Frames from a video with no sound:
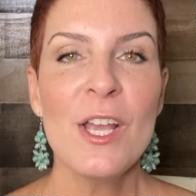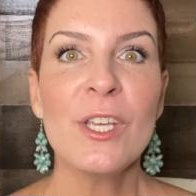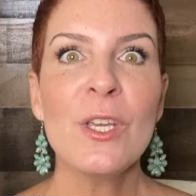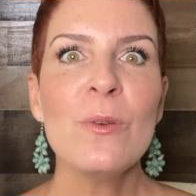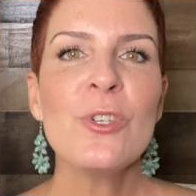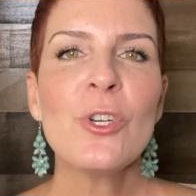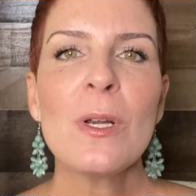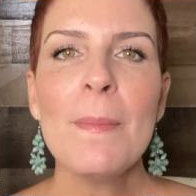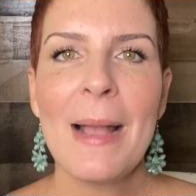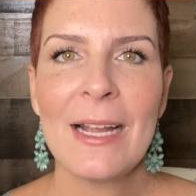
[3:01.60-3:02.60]
Use your
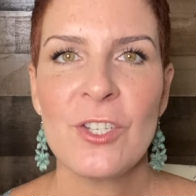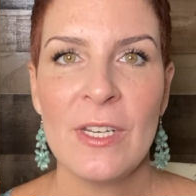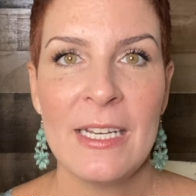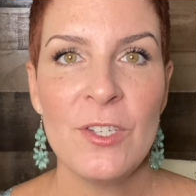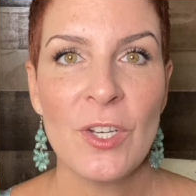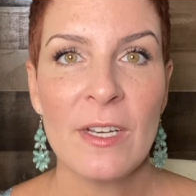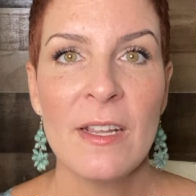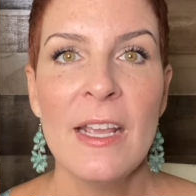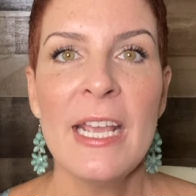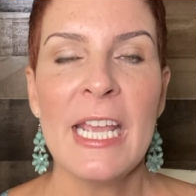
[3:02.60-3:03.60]
imagination.
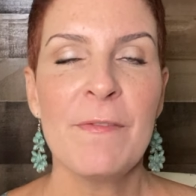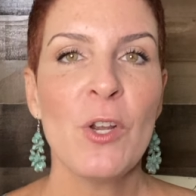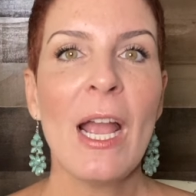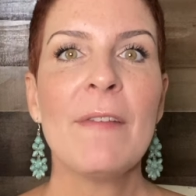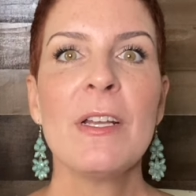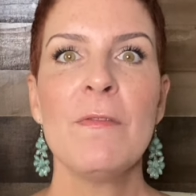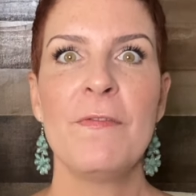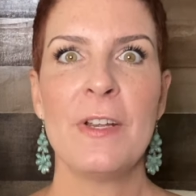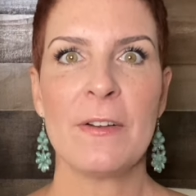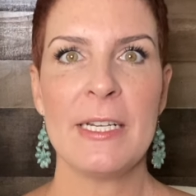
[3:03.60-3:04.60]
If you're having a
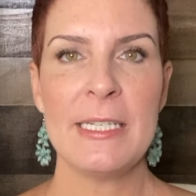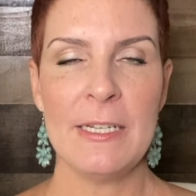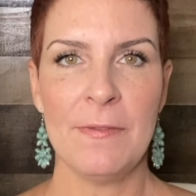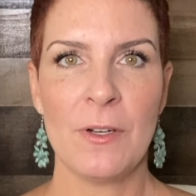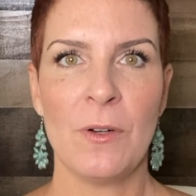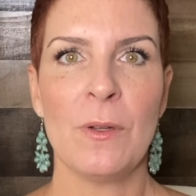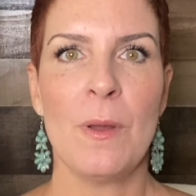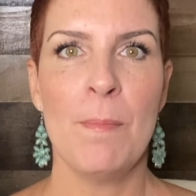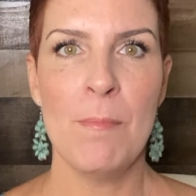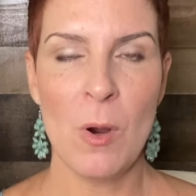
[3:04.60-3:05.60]
very
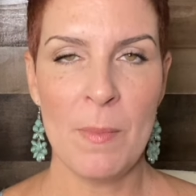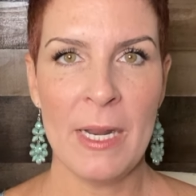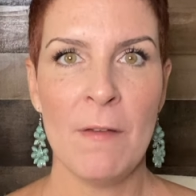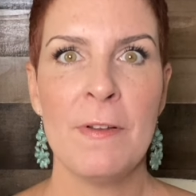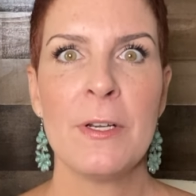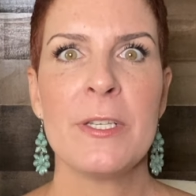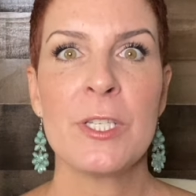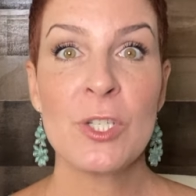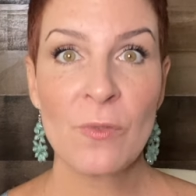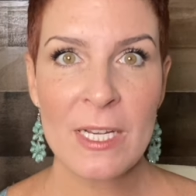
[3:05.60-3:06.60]
difficult moment, a very
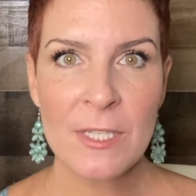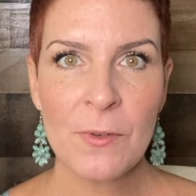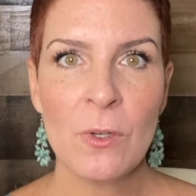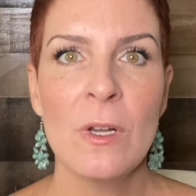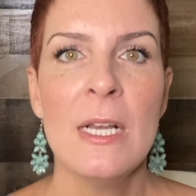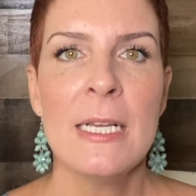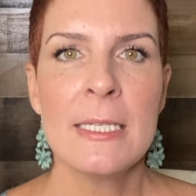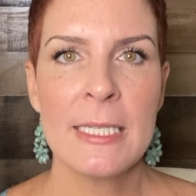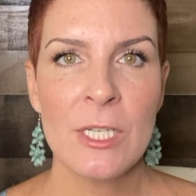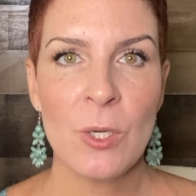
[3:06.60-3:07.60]
stressful
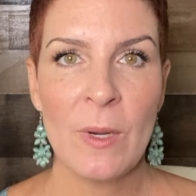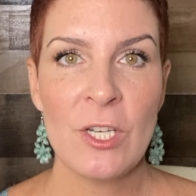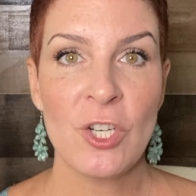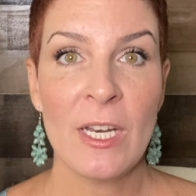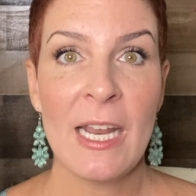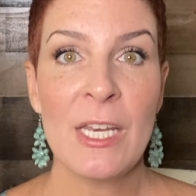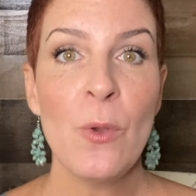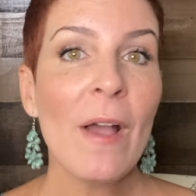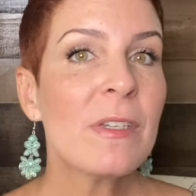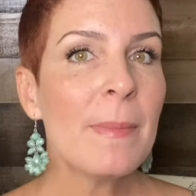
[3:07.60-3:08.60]
situation, and you
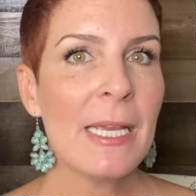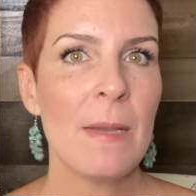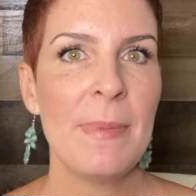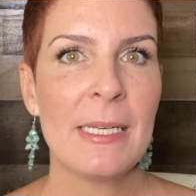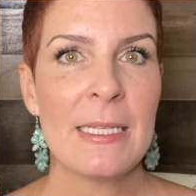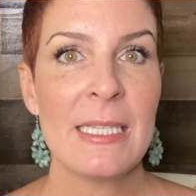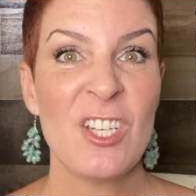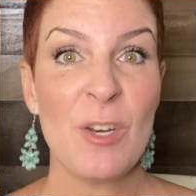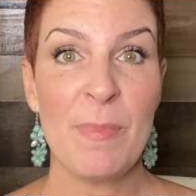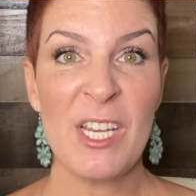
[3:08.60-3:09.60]
have to make a big
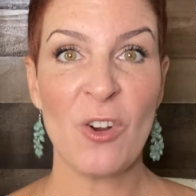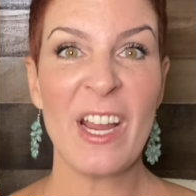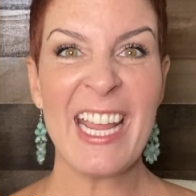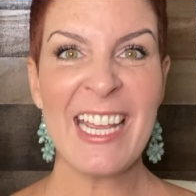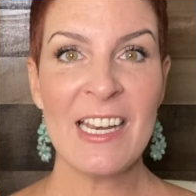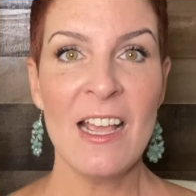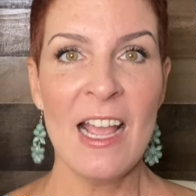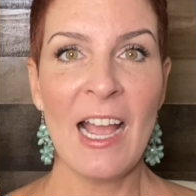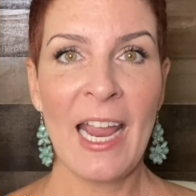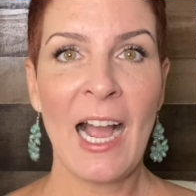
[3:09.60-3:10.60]
decision, but you're in
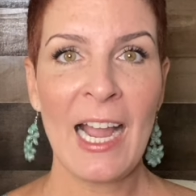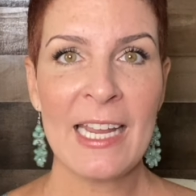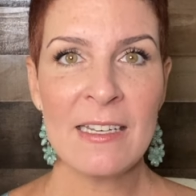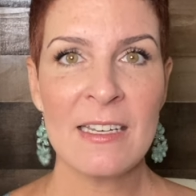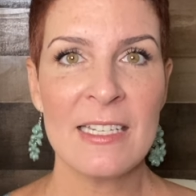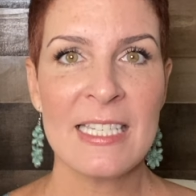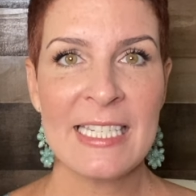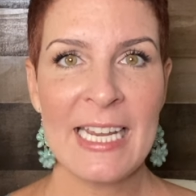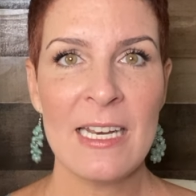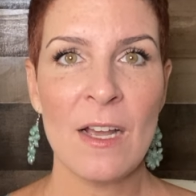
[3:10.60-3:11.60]
a heightened
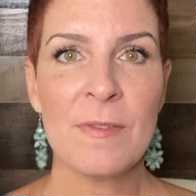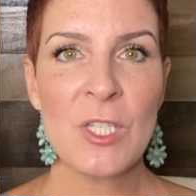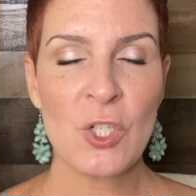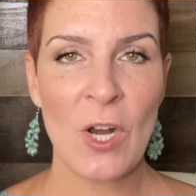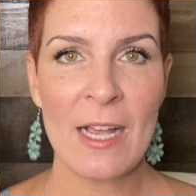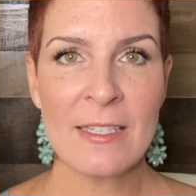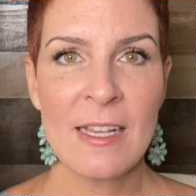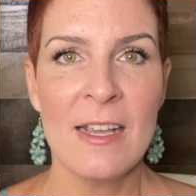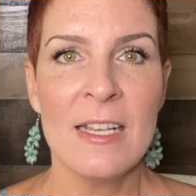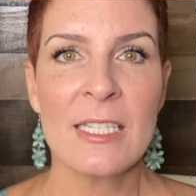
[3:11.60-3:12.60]
state of stress,
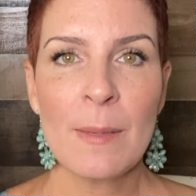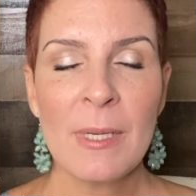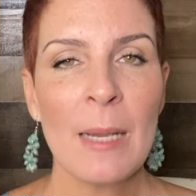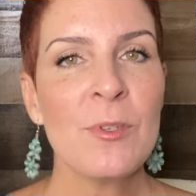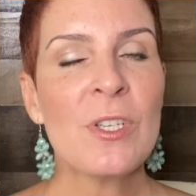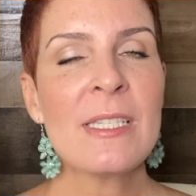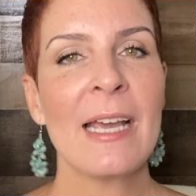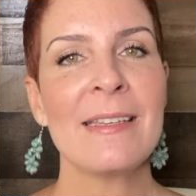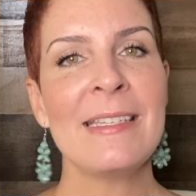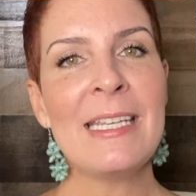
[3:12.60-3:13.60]
sometimes just
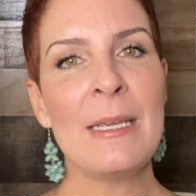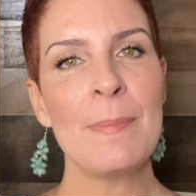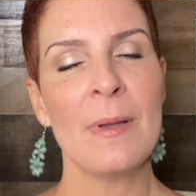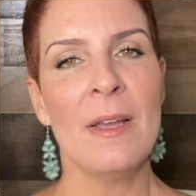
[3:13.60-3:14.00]
that deep,